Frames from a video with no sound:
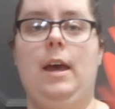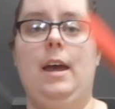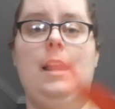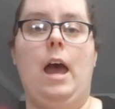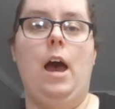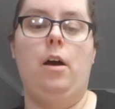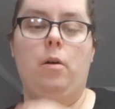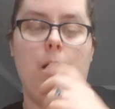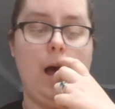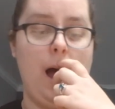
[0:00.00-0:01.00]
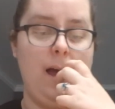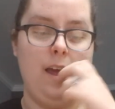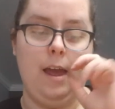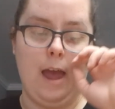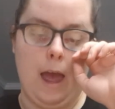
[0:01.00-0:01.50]
And now
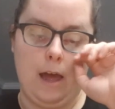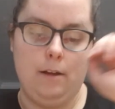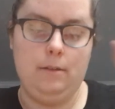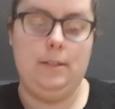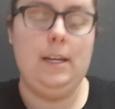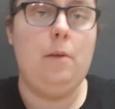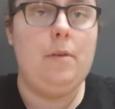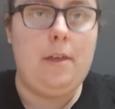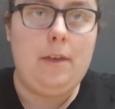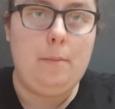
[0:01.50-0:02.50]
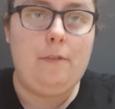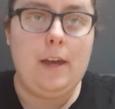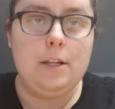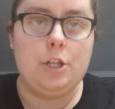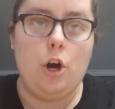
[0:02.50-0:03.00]
sticking with the theme of
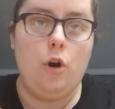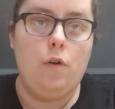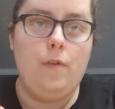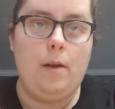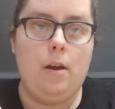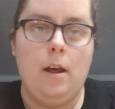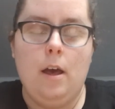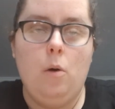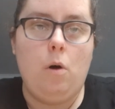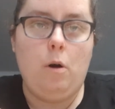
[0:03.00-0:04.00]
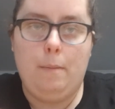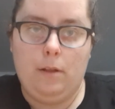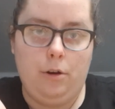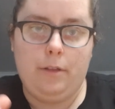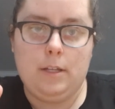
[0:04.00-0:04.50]
Kids Cove and what we've been
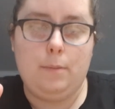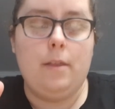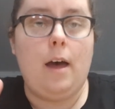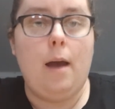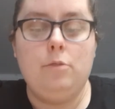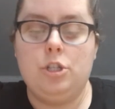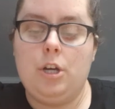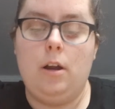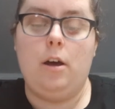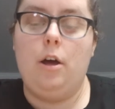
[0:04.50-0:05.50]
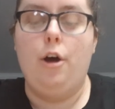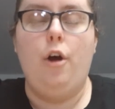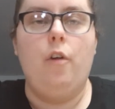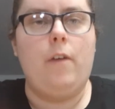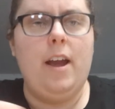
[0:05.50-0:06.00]
learning this month, I'm just going to
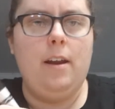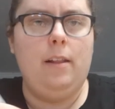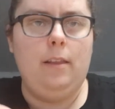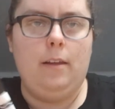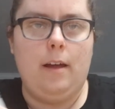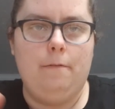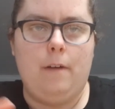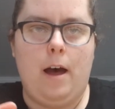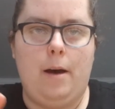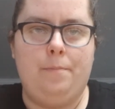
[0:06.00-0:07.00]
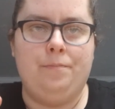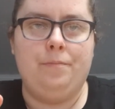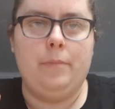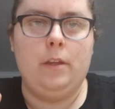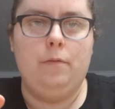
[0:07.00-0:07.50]
write
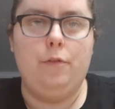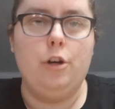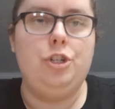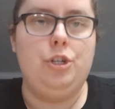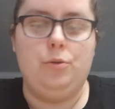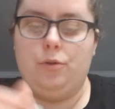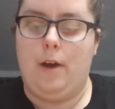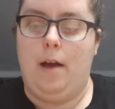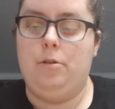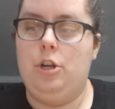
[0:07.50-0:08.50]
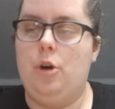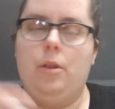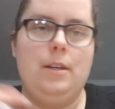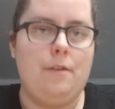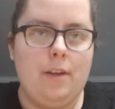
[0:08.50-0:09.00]
virtues around,
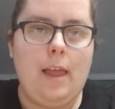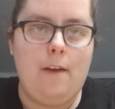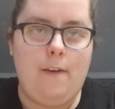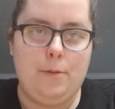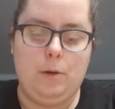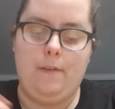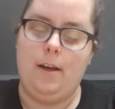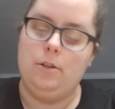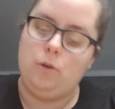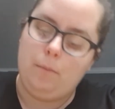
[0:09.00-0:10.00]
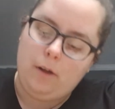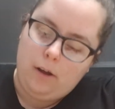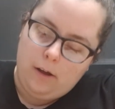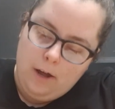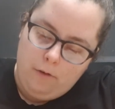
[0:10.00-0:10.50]
the different life apps we've had. So I'm going
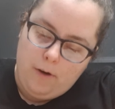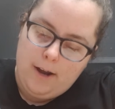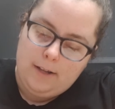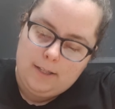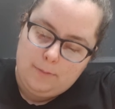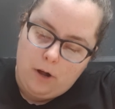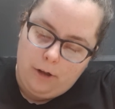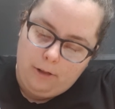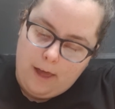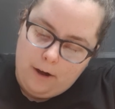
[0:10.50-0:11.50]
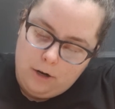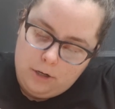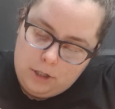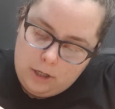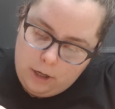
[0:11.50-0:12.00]
to write in smaller
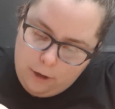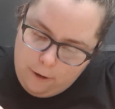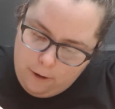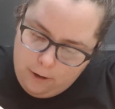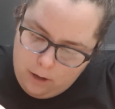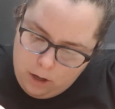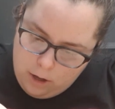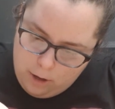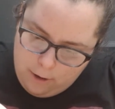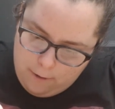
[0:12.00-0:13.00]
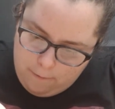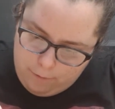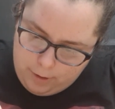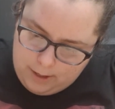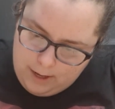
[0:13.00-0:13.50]
letters:
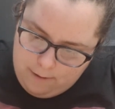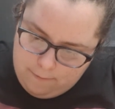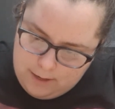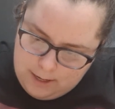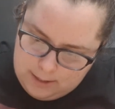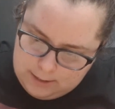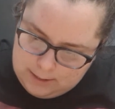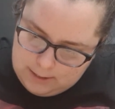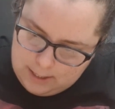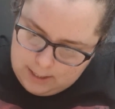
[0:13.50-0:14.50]
forgiveness,